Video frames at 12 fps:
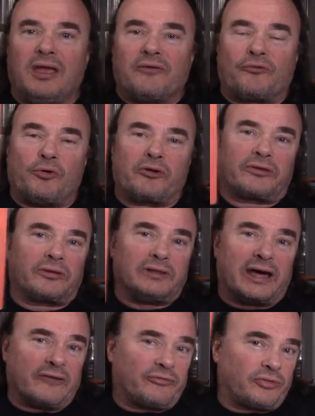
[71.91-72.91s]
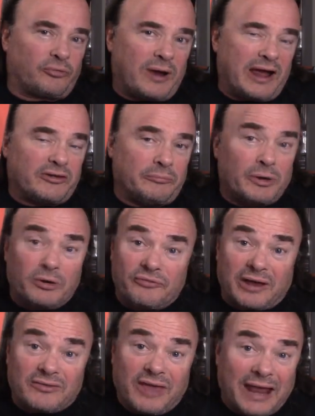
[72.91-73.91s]
Of course, a lot of thrash metal
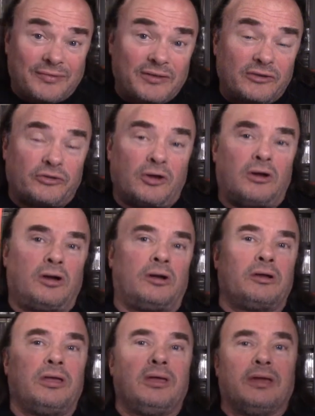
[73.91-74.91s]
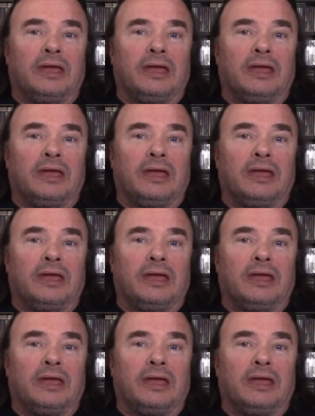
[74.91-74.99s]
fans hate this song.